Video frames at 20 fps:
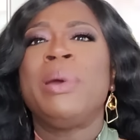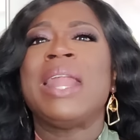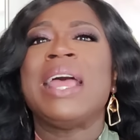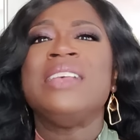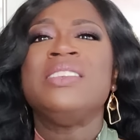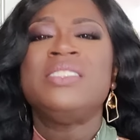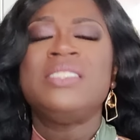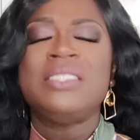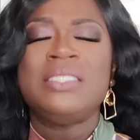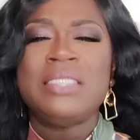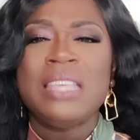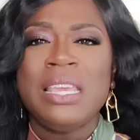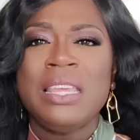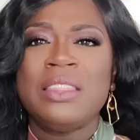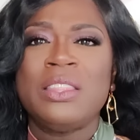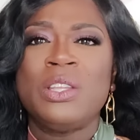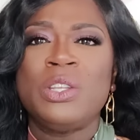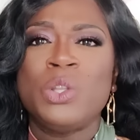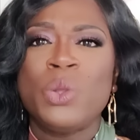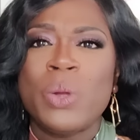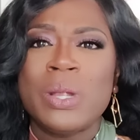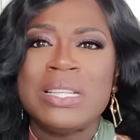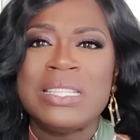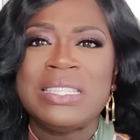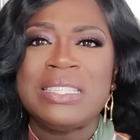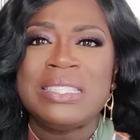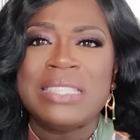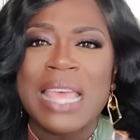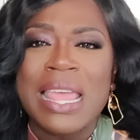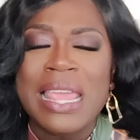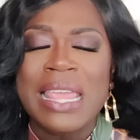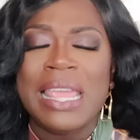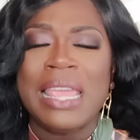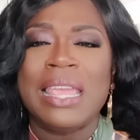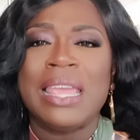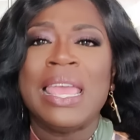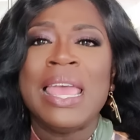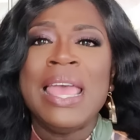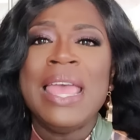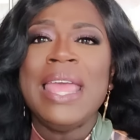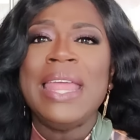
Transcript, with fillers: But I see the Lord saying,